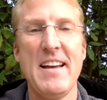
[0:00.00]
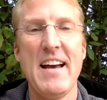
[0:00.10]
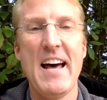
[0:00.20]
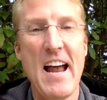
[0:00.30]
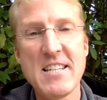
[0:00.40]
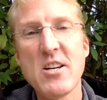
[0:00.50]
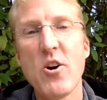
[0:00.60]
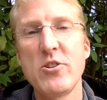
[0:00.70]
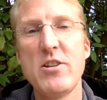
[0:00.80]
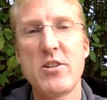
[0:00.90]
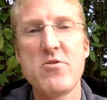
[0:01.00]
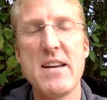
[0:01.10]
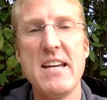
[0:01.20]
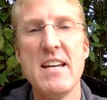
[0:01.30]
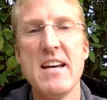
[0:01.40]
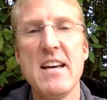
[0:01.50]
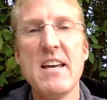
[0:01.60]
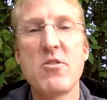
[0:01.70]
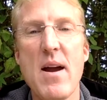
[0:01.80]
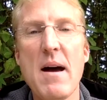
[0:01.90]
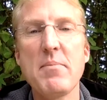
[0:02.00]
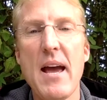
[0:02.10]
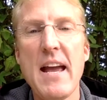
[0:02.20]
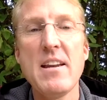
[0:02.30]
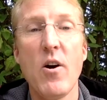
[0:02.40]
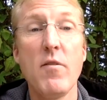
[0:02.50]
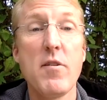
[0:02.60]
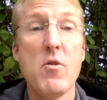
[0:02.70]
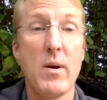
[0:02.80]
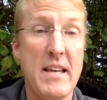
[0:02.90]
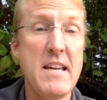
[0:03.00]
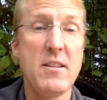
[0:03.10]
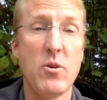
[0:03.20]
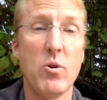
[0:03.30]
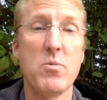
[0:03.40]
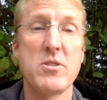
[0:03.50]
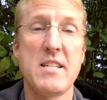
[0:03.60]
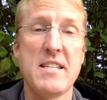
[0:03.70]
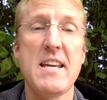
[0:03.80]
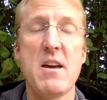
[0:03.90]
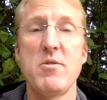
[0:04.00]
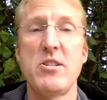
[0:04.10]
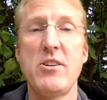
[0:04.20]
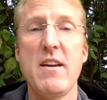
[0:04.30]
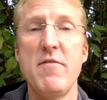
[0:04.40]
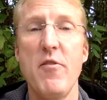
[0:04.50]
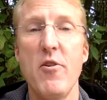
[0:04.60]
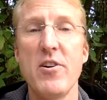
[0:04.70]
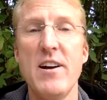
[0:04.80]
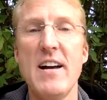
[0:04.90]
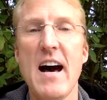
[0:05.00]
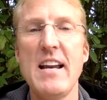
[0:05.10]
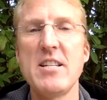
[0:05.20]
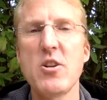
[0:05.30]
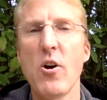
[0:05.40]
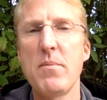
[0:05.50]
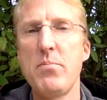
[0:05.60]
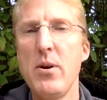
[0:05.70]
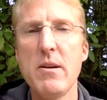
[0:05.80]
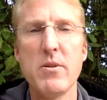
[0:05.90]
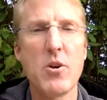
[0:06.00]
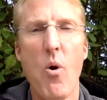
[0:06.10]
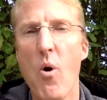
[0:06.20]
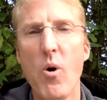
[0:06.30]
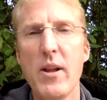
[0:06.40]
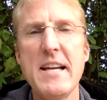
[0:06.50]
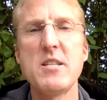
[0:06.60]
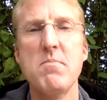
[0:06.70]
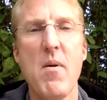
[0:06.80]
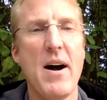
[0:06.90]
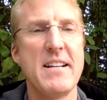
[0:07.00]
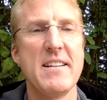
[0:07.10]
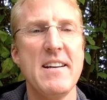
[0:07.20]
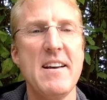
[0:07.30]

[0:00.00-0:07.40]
And as he got to the tree, he grabbed the end of what he thought was the stick he was looking for, and he started pulling with all his might.